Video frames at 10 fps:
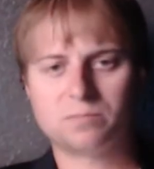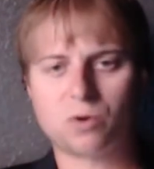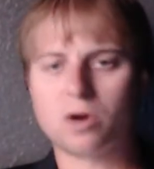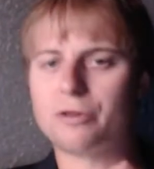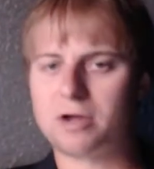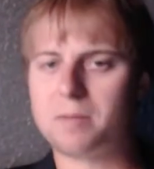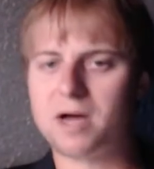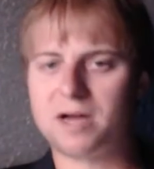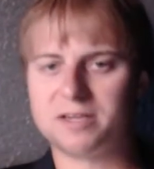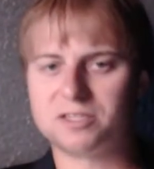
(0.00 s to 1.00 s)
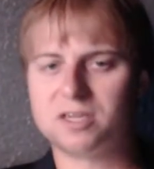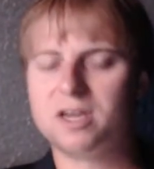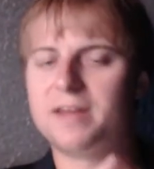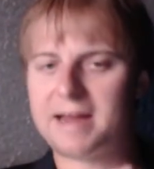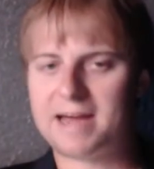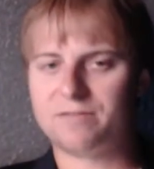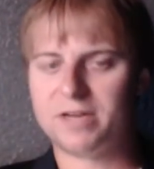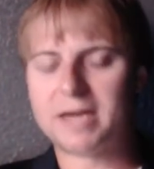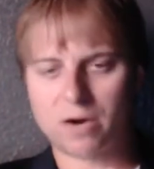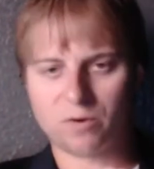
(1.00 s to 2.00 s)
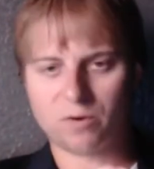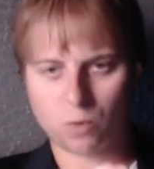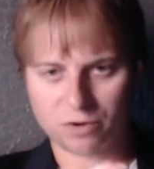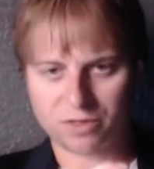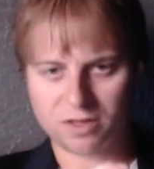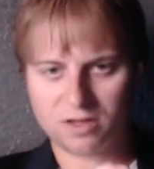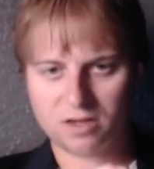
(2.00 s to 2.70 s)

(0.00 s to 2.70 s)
or other commodities that have inherent worth.